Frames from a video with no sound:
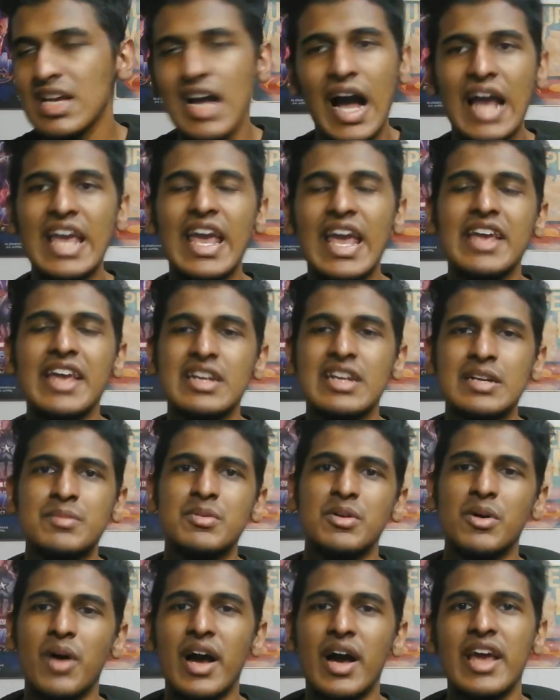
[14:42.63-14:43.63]
I hate it,
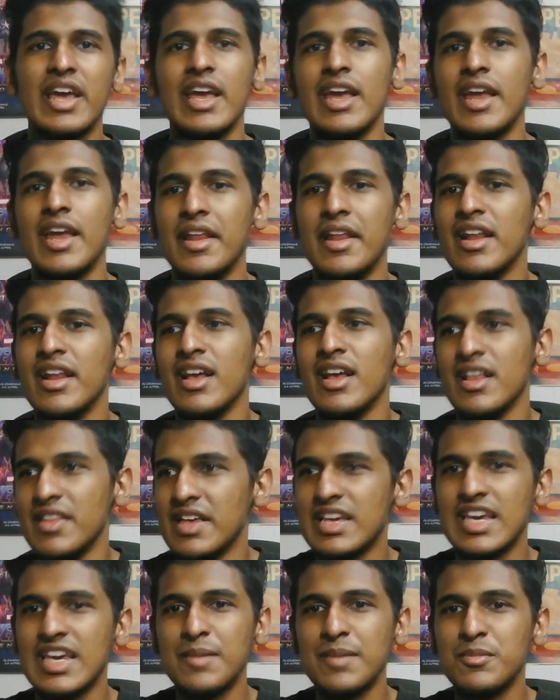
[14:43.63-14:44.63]
bro. I hate it.
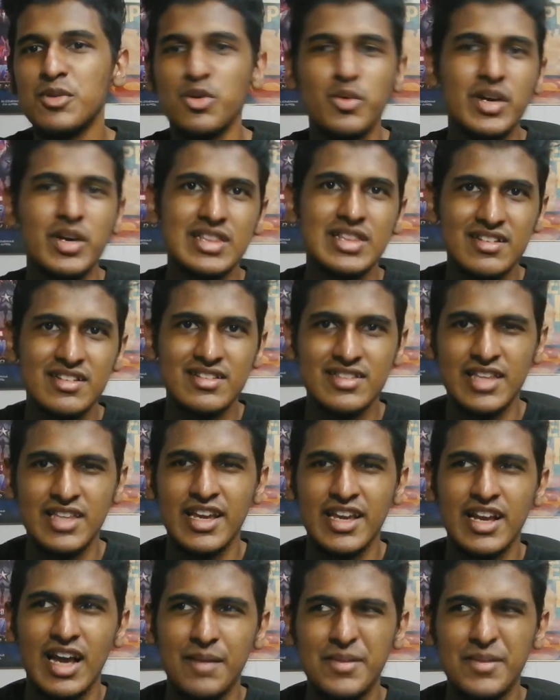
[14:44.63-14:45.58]
They keep doing this thing.